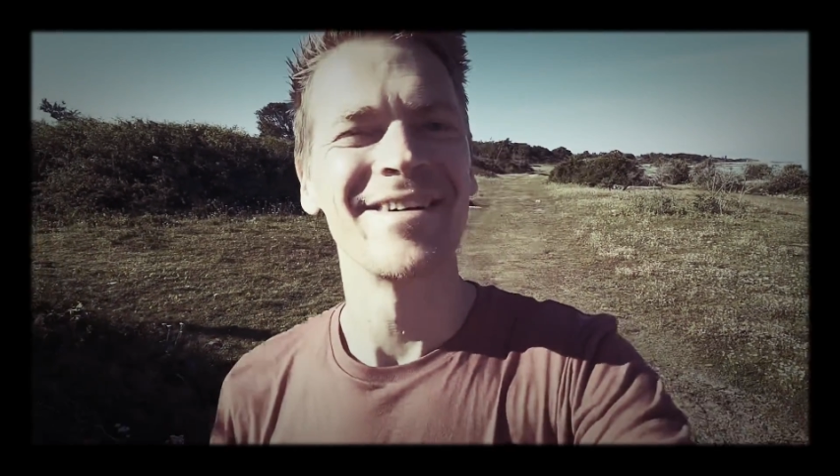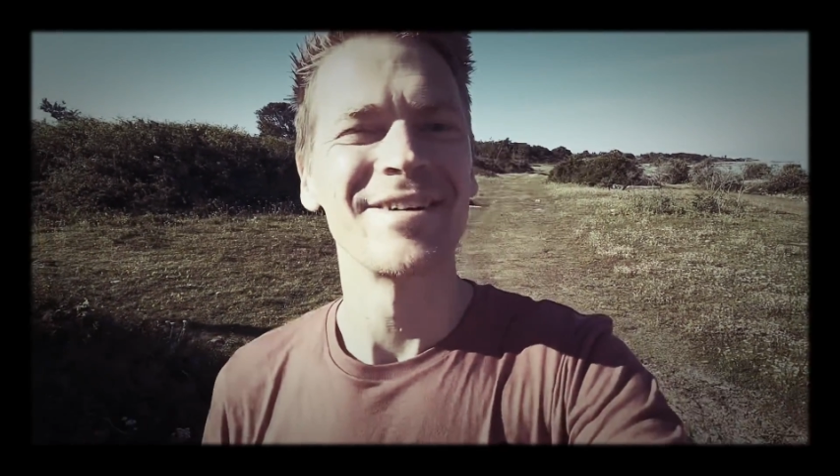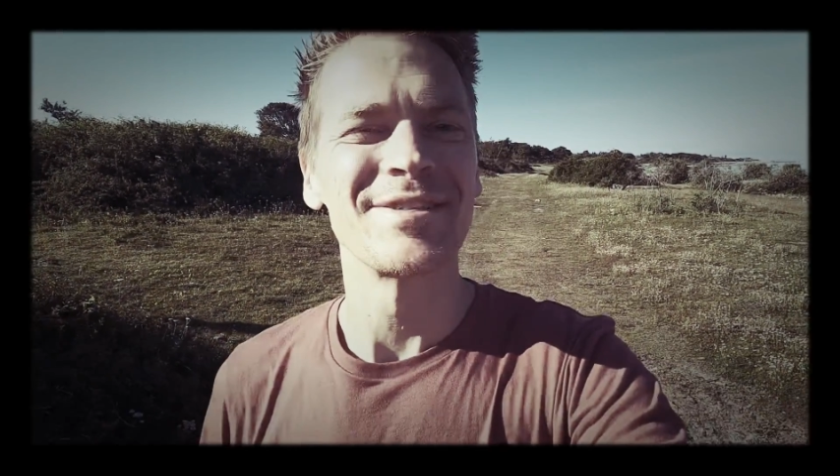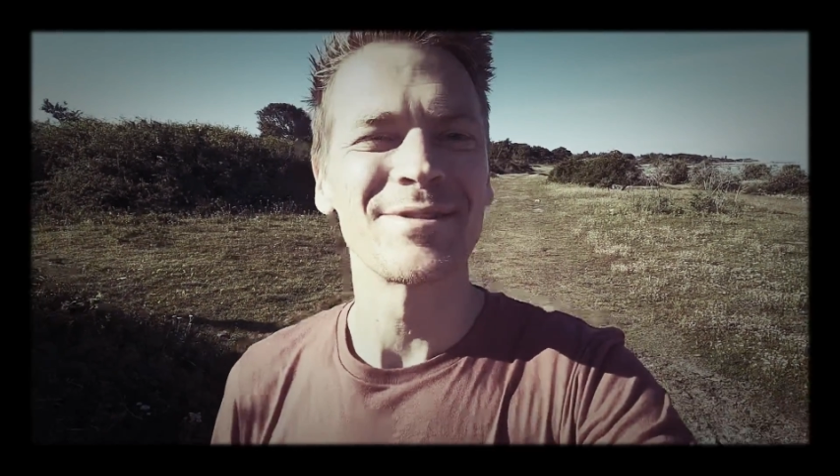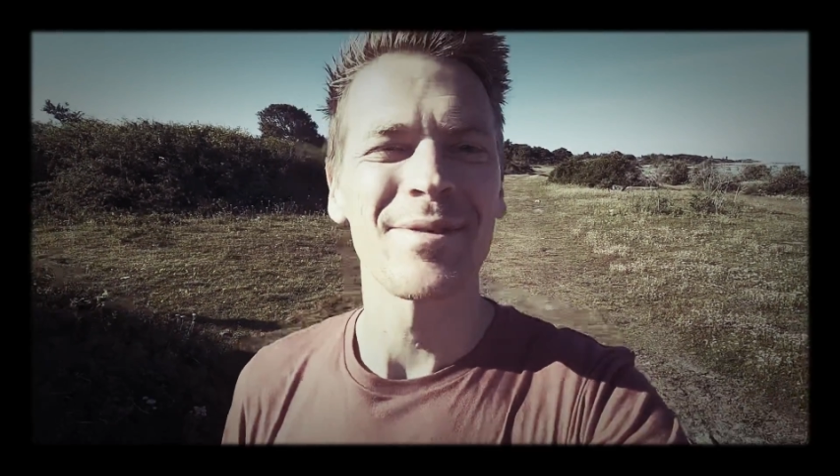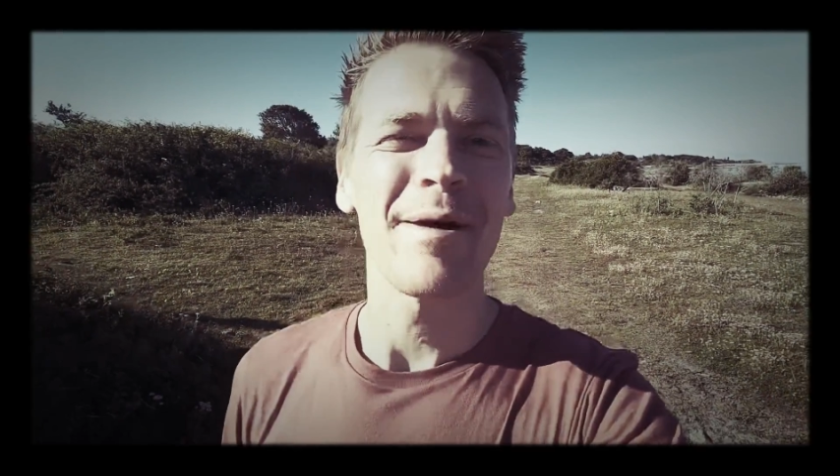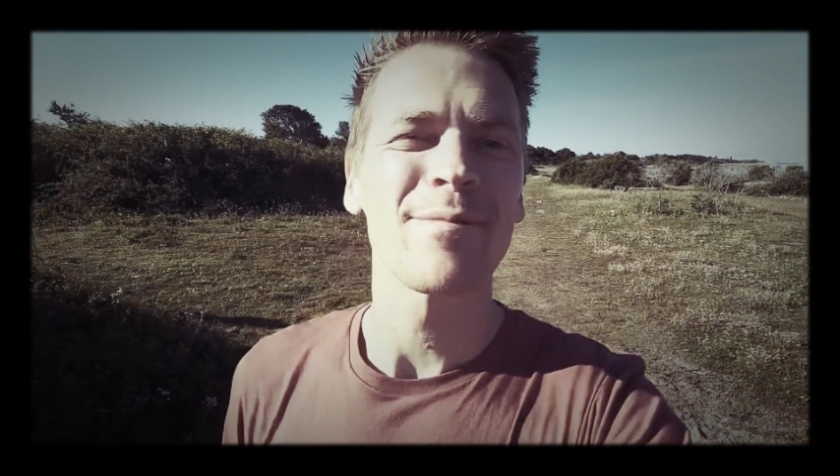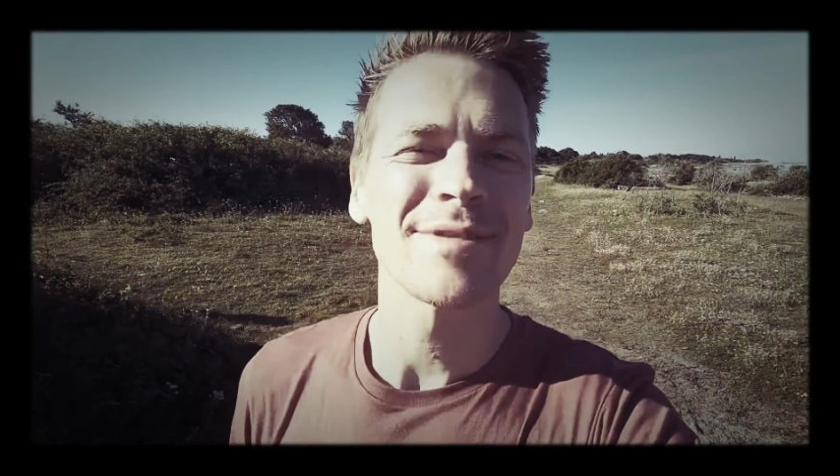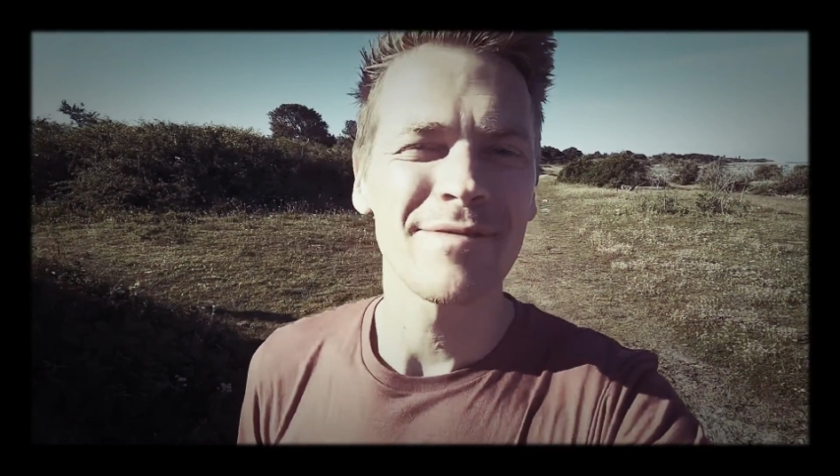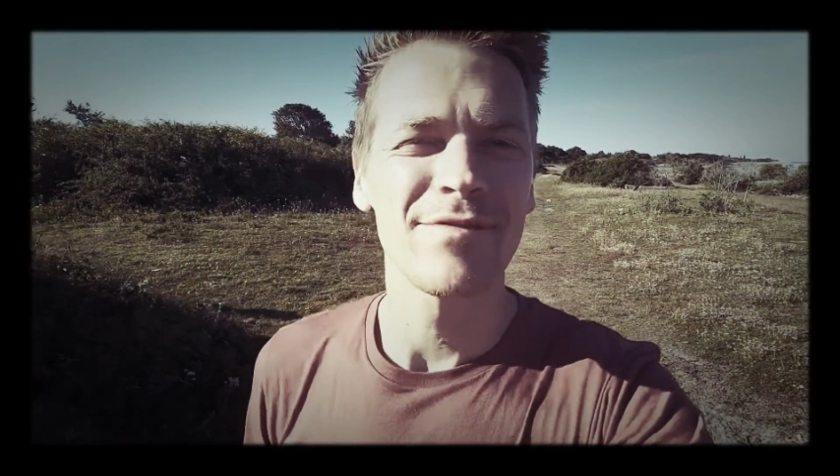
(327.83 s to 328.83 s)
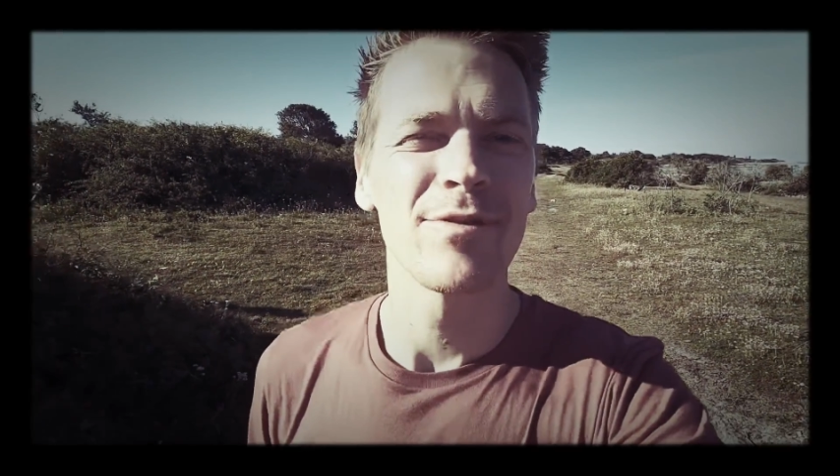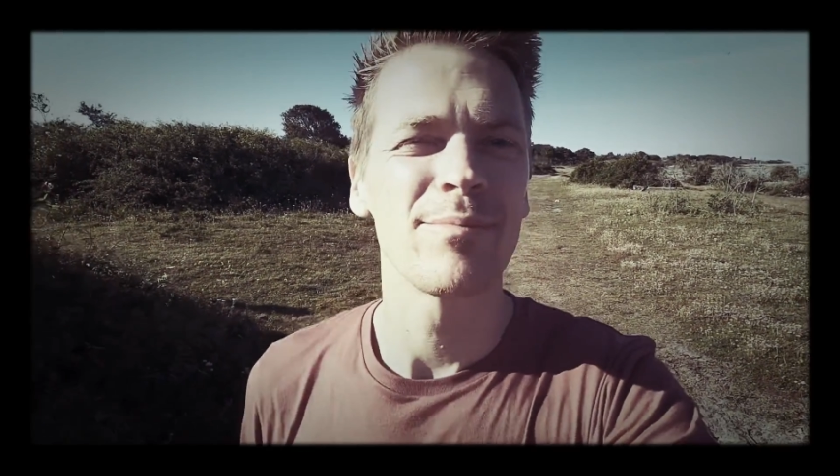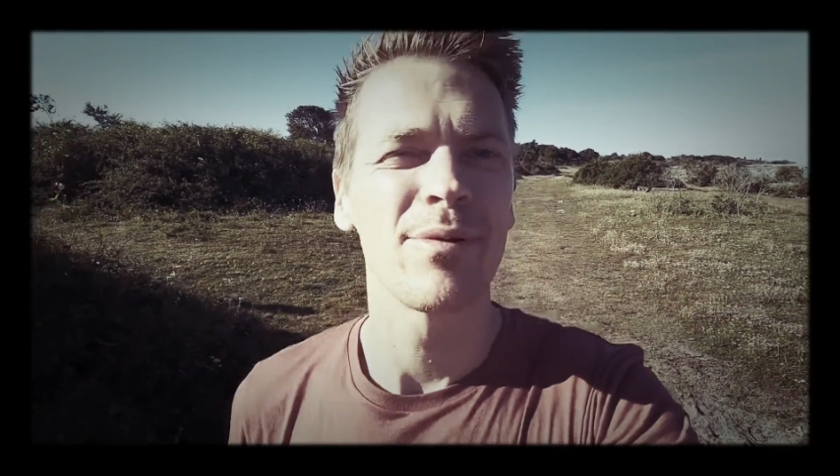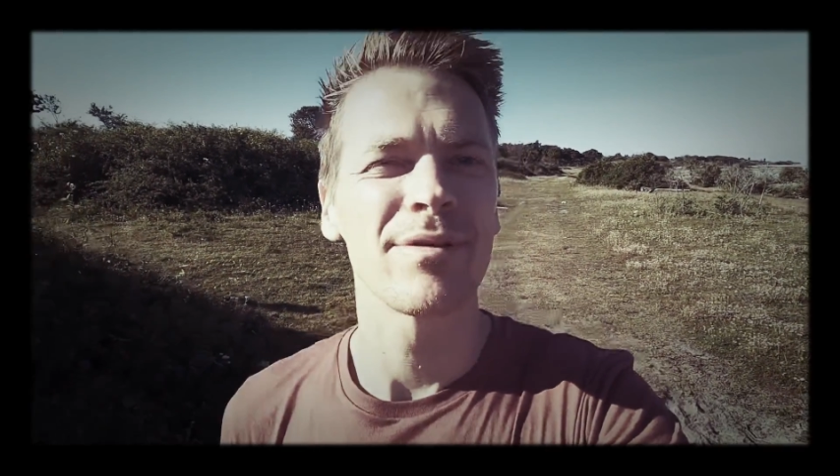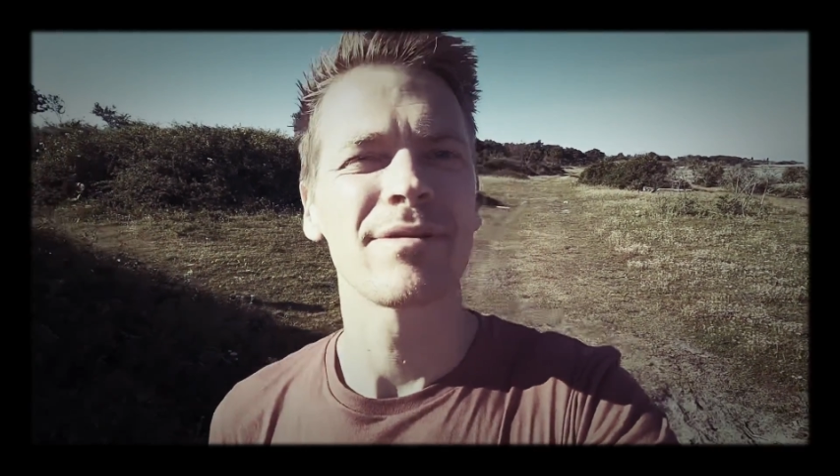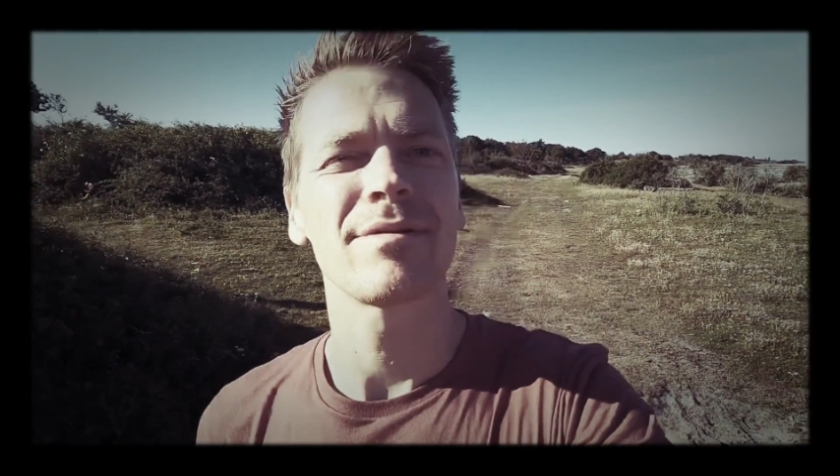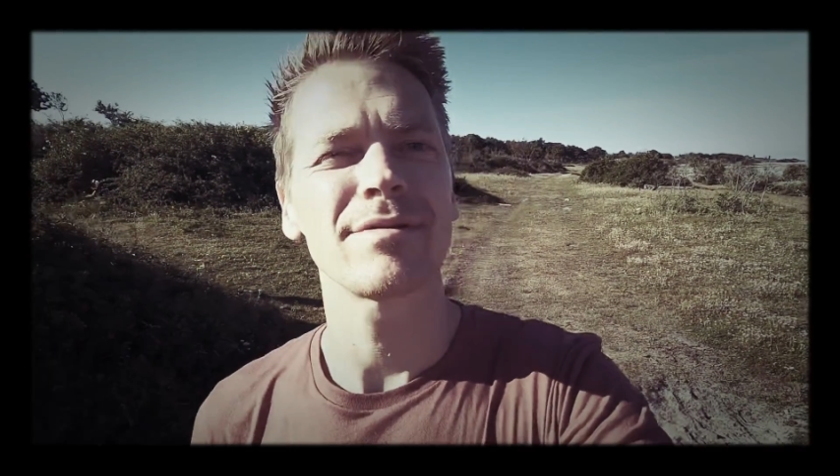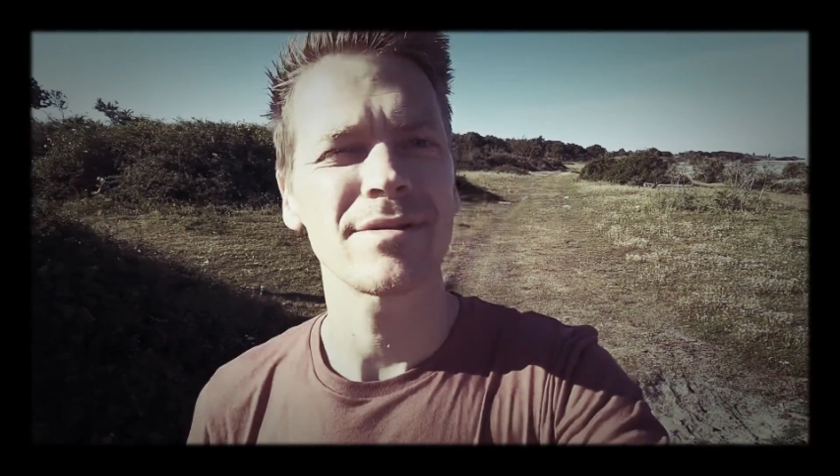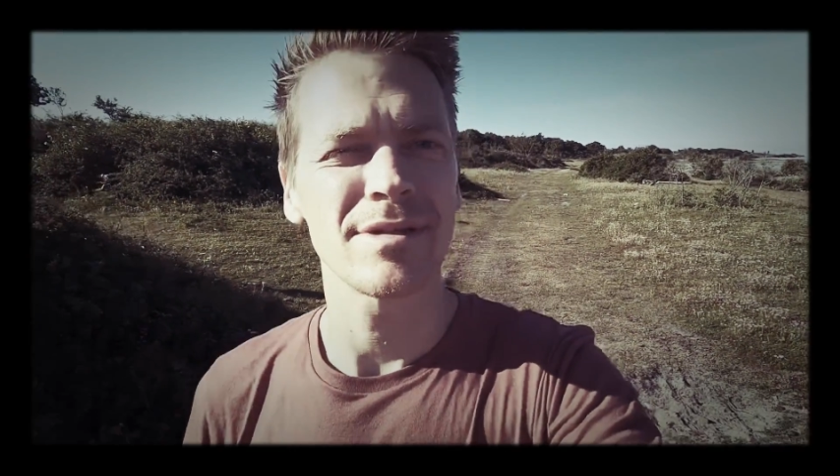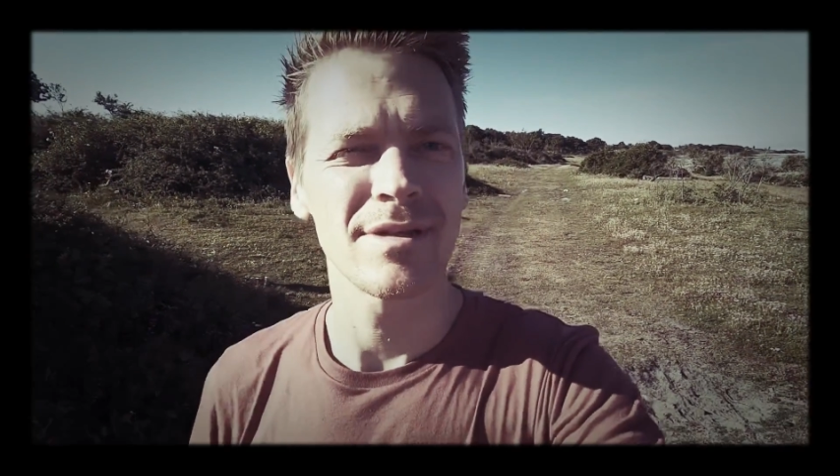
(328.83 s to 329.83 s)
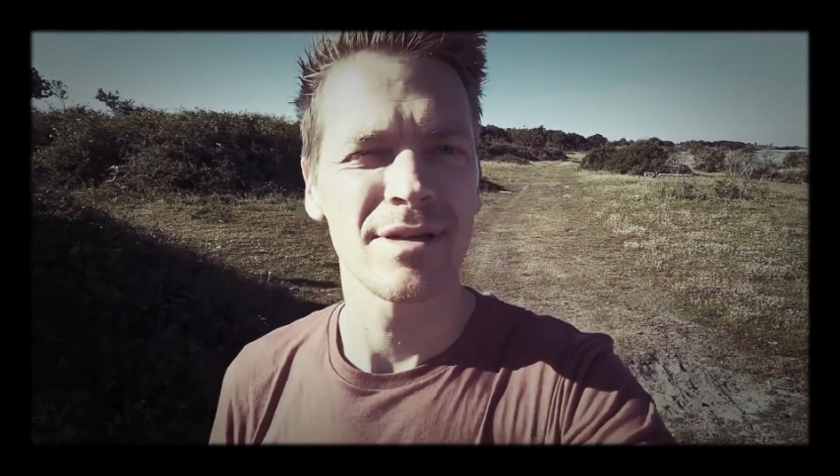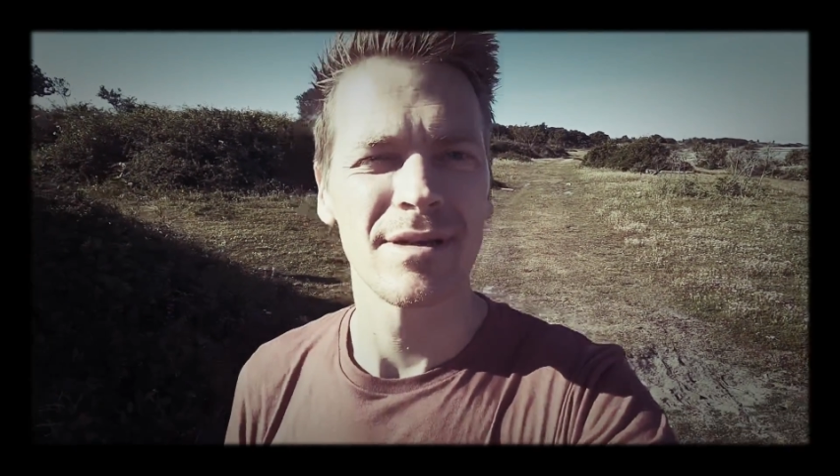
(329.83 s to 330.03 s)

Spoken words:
So that was a few pointers.